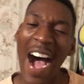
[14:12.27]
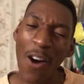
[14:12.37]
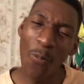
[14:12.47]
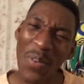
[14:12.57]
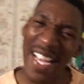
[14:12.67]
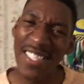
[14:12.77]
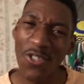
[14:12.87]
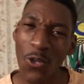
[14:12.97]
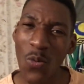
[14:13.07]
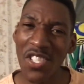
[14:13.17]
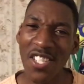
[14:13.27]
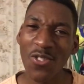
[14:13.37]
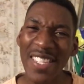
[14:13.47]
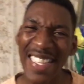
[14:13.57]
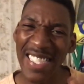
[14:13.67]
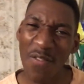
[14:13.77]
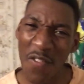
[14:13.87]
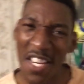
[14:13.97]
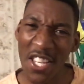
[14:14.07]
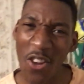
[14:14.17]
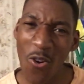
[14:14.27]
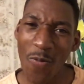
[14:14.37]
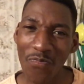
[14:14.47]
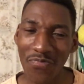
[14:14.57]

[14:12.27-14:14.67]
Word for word: I hope you guys enjoyed watching today's video.